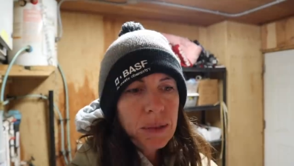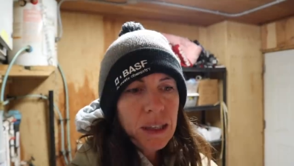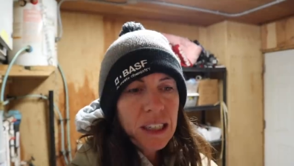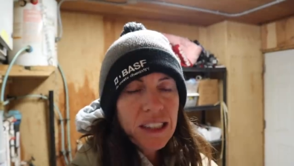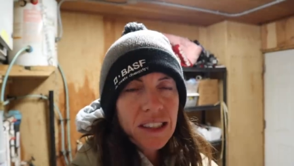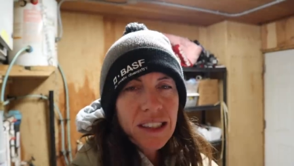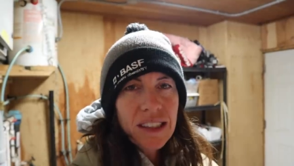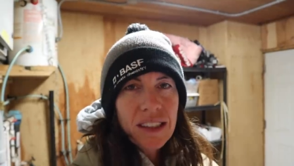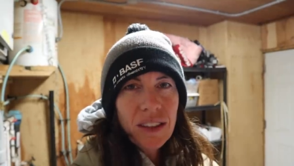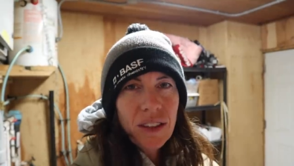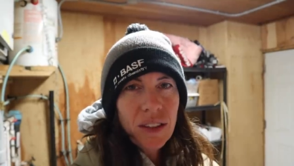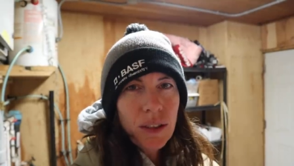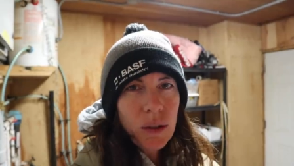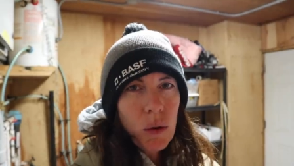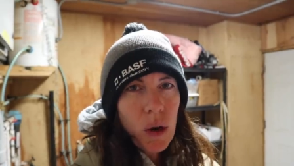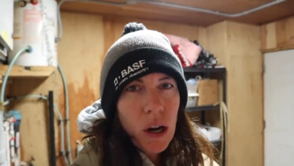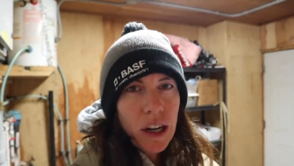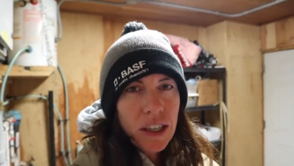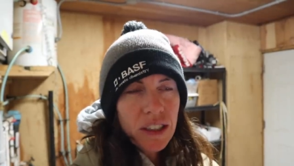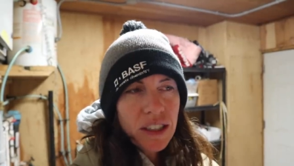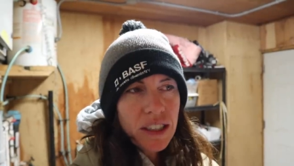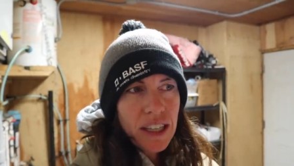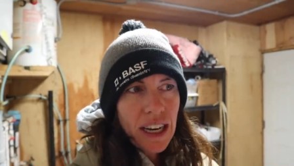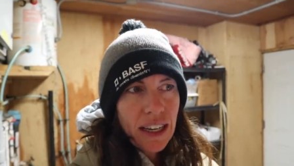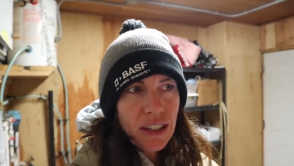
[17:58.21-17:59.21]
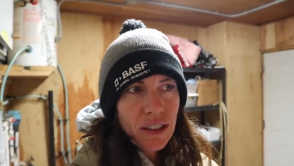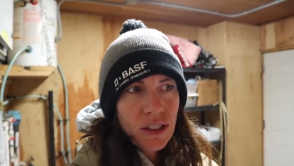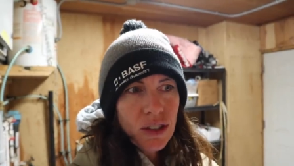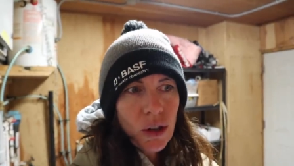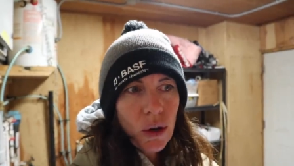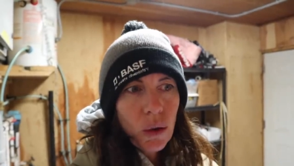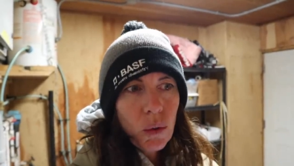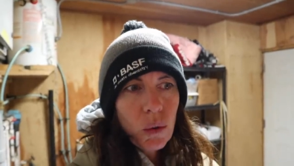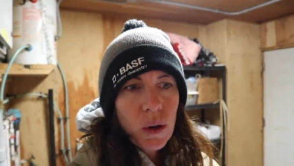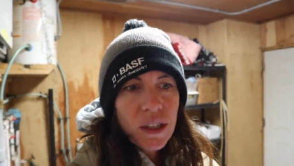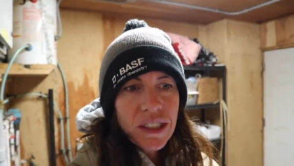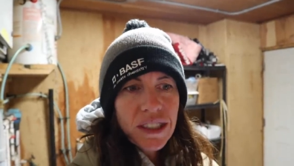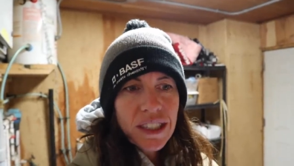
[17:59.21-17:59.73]
but it's still in the water sack,
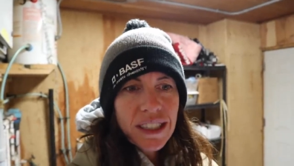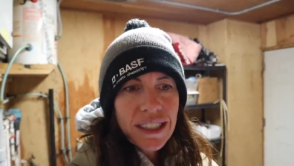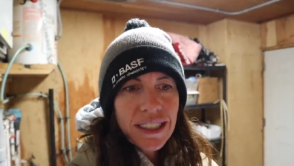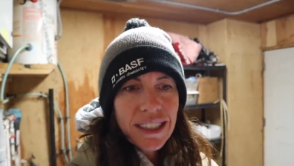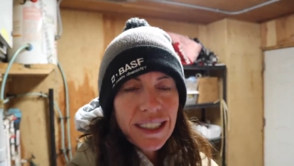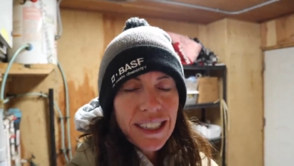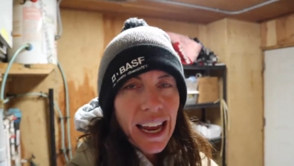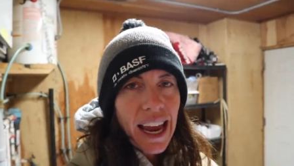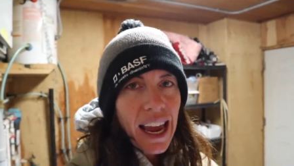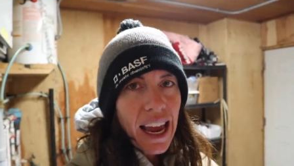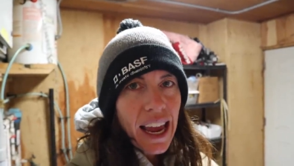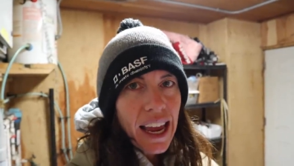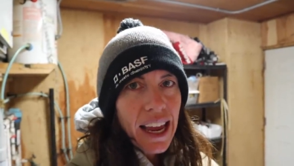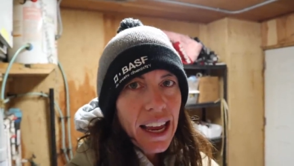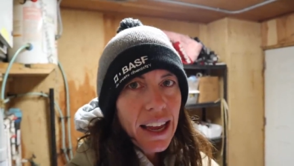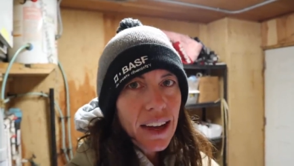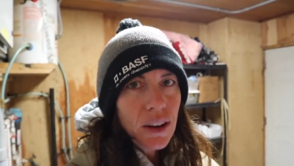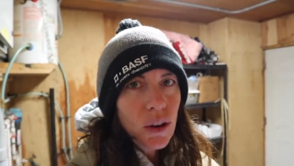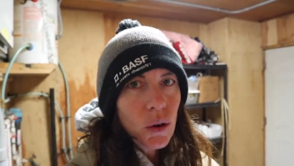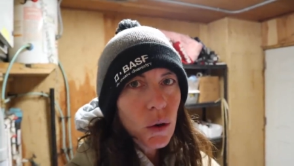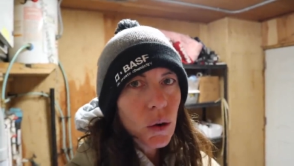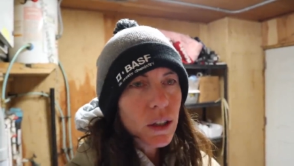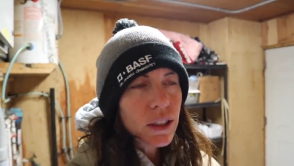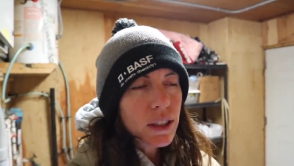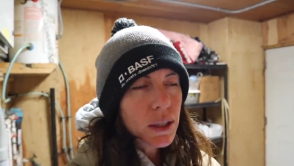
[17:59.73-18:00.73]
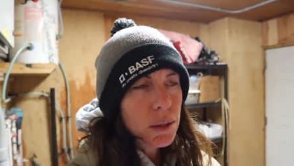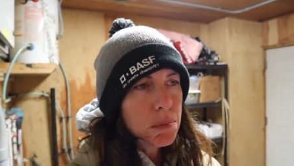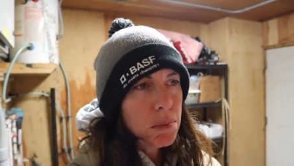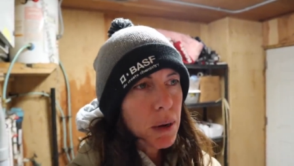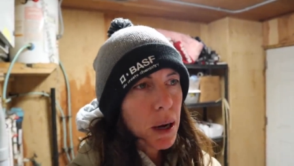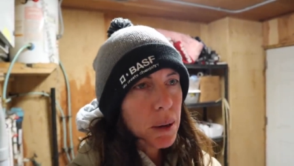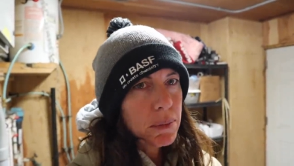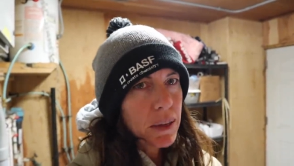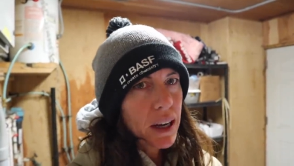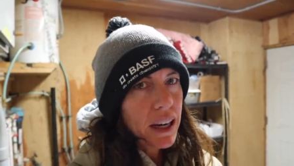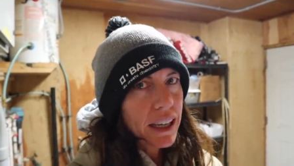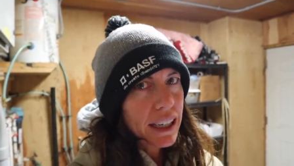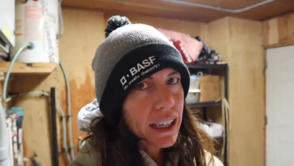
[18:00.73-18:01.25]
so was it dead, or did
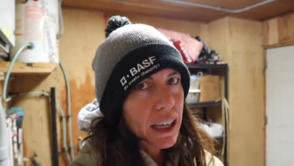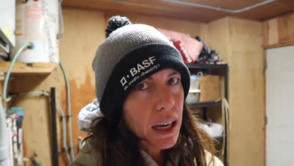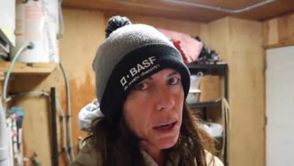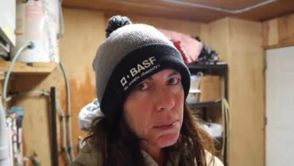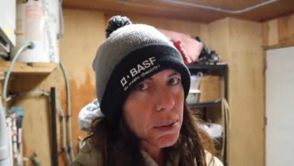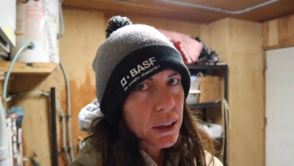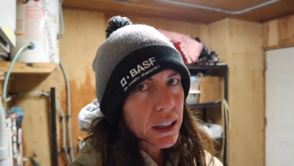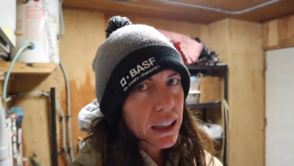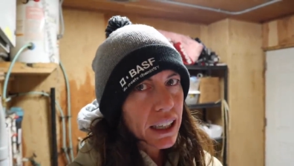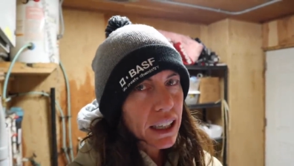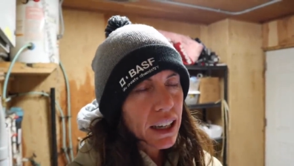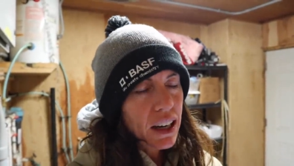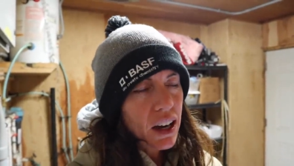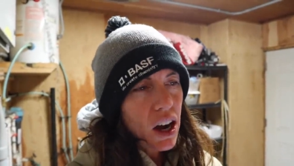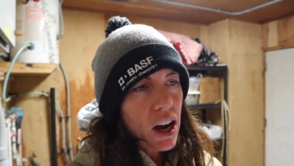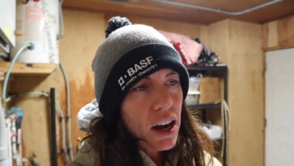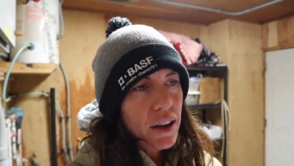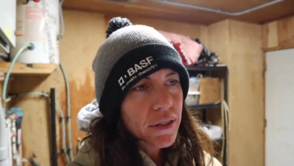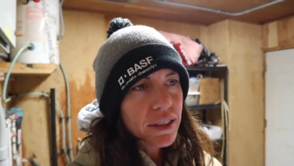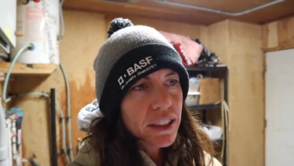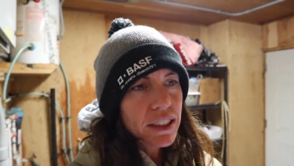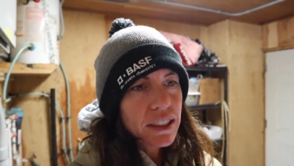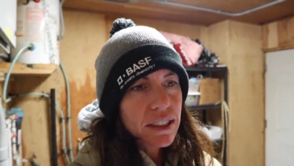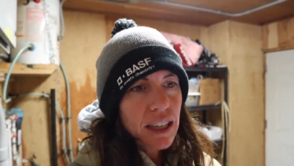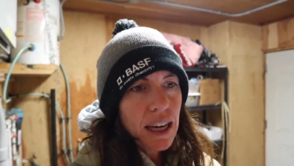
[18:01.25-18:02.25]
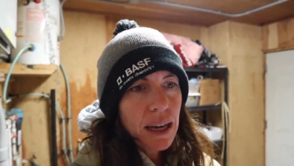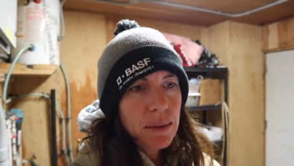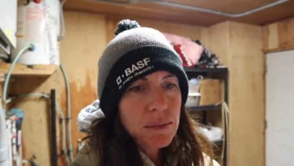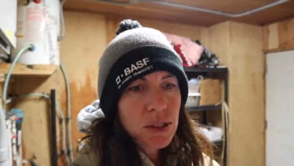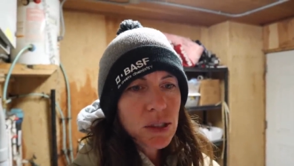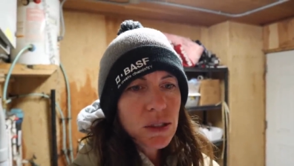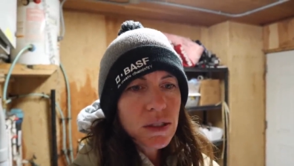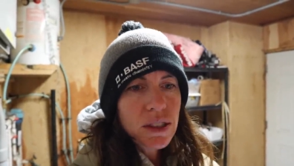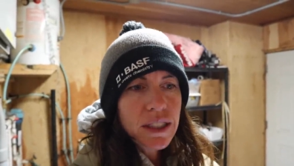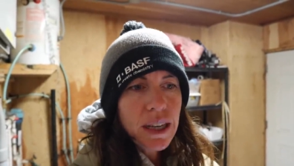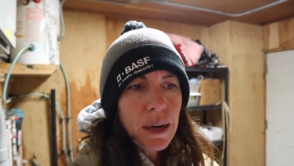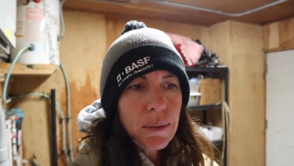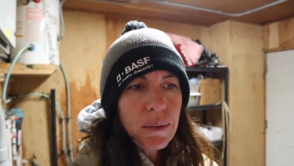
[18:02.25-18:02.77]
mom not get up and lick it off in time?
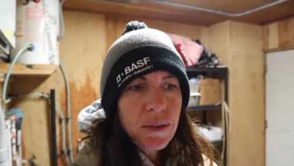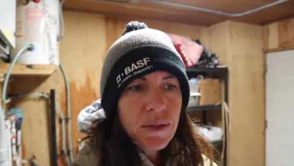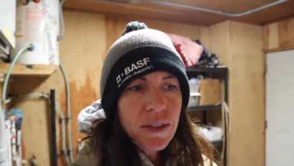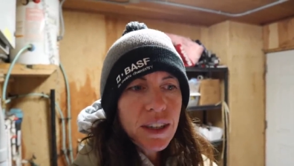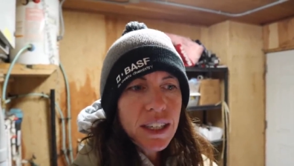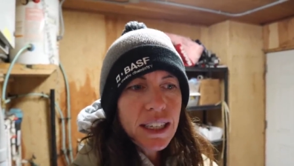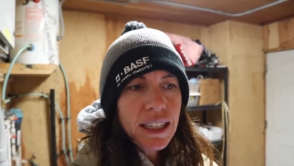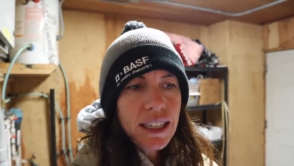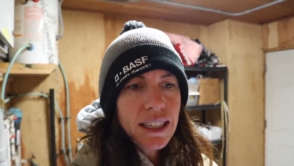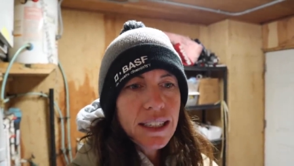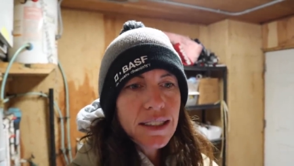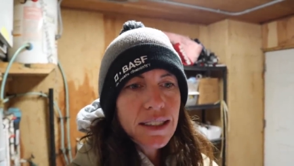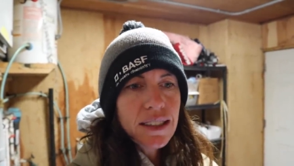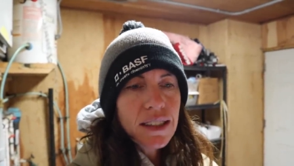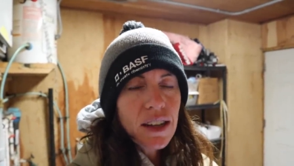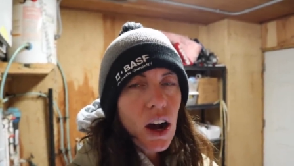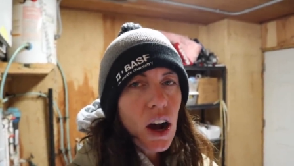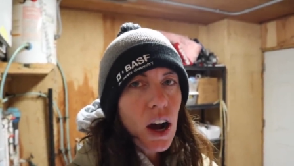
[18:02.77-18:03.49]
So some of it is